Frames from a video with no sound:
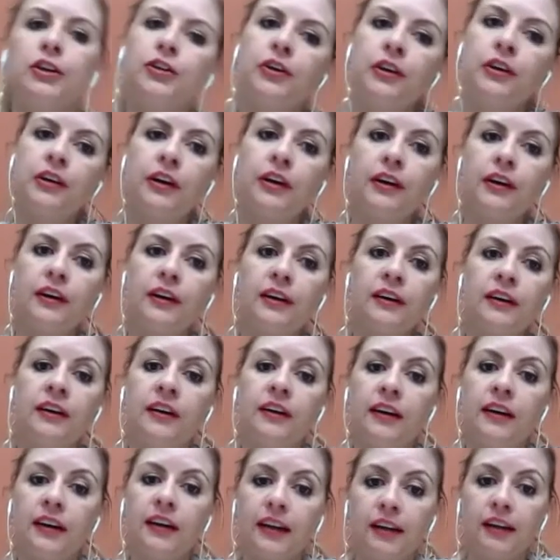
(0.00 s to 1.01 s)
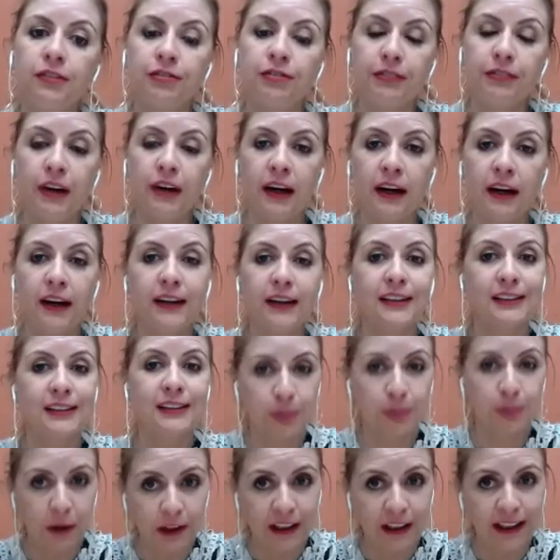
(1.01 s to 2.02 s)
to hear if uh, uh,
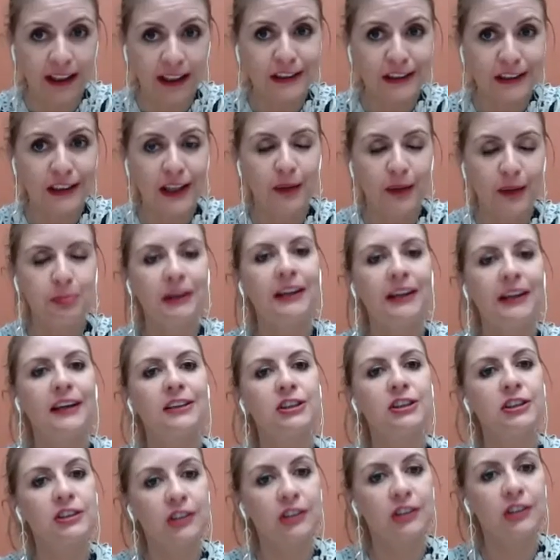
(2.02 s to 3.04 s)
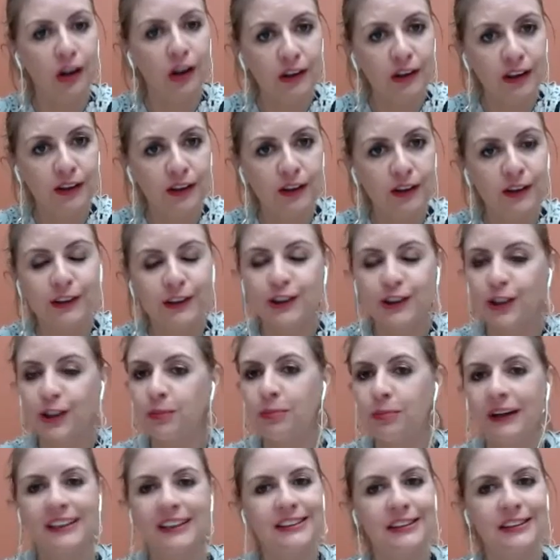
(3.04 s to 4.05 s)
spoliation applications on an
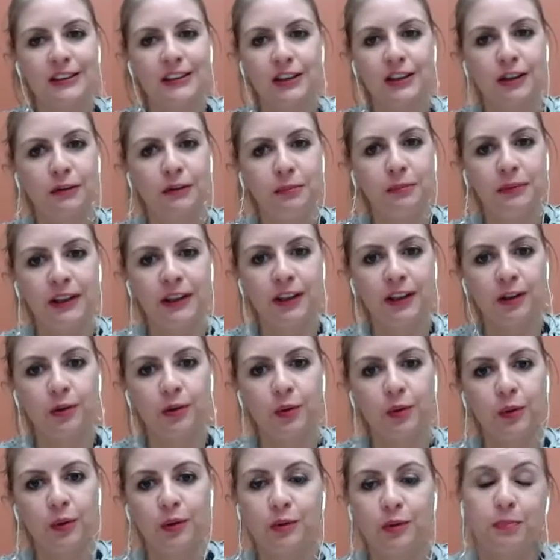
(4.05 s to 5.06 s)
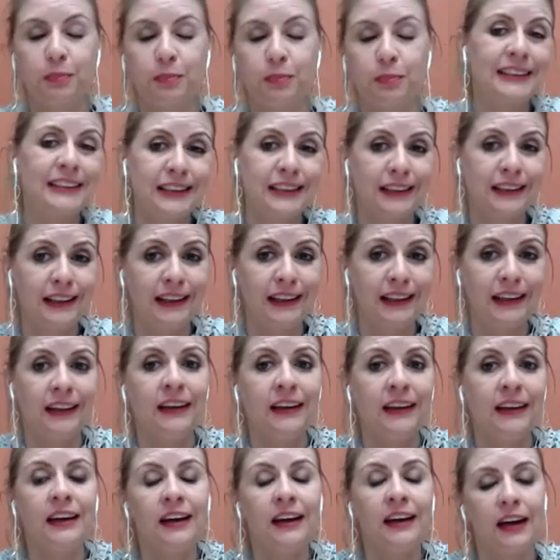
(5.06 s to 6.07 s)
urgent basis you'll be in court basically
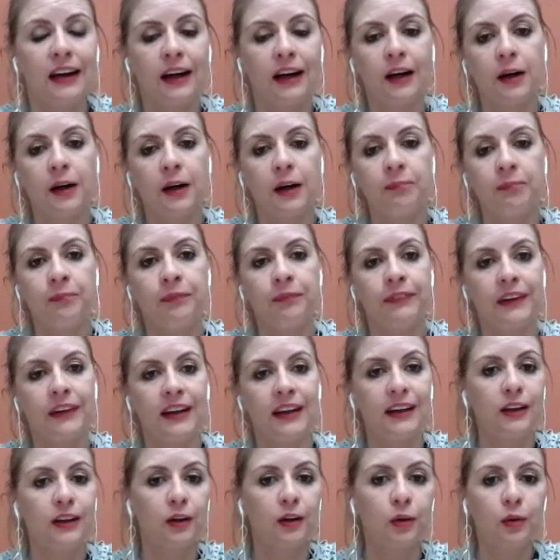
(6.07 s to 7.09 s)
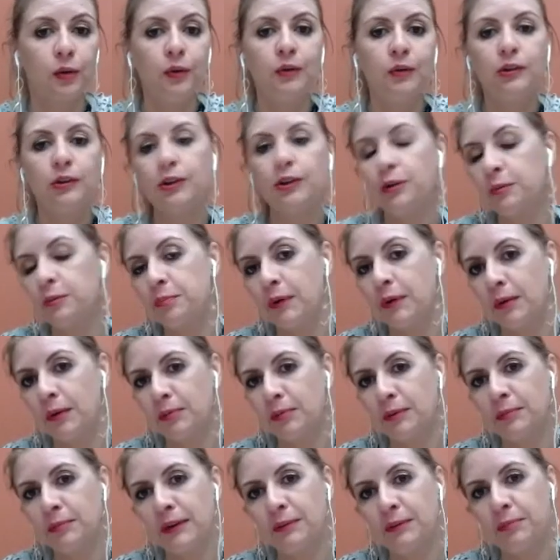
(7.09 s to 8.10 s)
um, in a court you'll
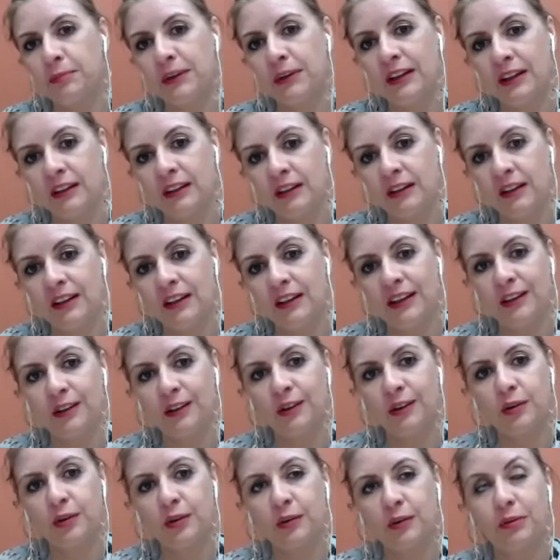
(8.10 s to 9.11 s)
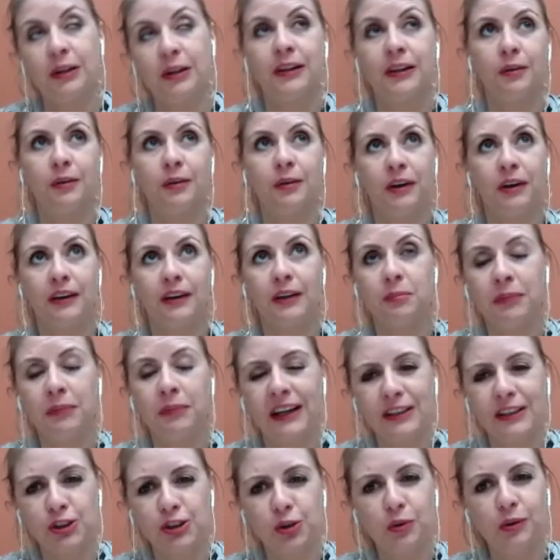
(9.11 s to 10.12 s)
probably be in, in well in
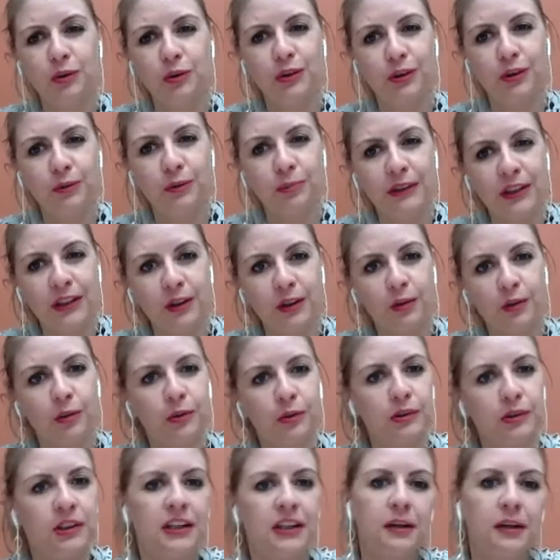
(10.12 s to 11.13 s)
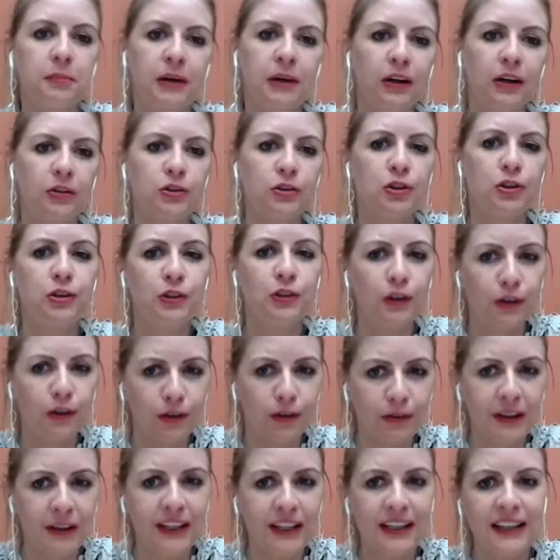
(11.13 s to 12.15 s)
match court you'll be in court in about two to
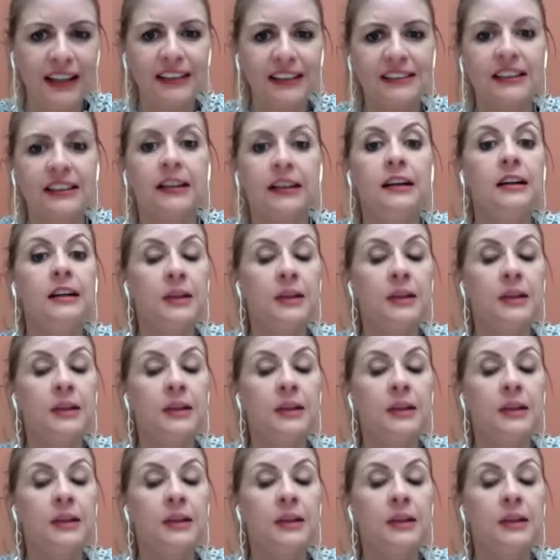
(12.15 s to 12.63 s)
three days